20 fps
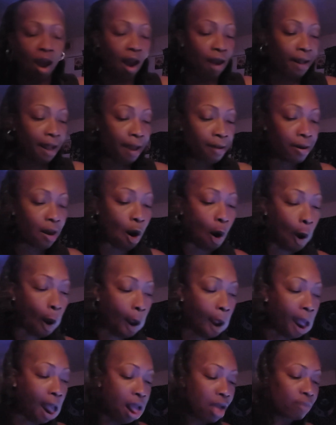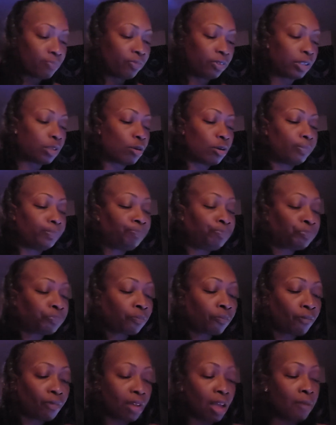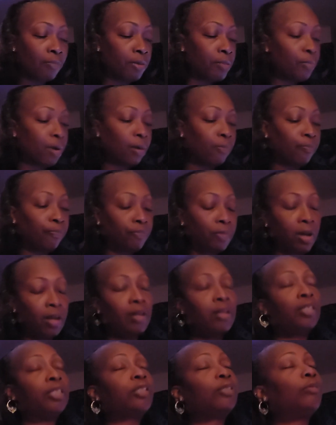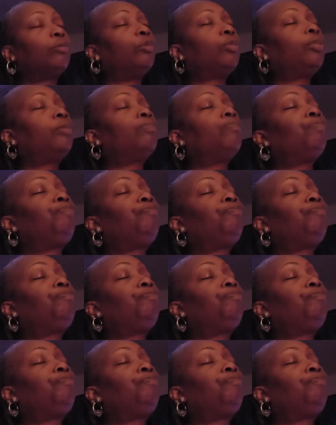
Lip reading: Okay. And so, I mean, my uncles,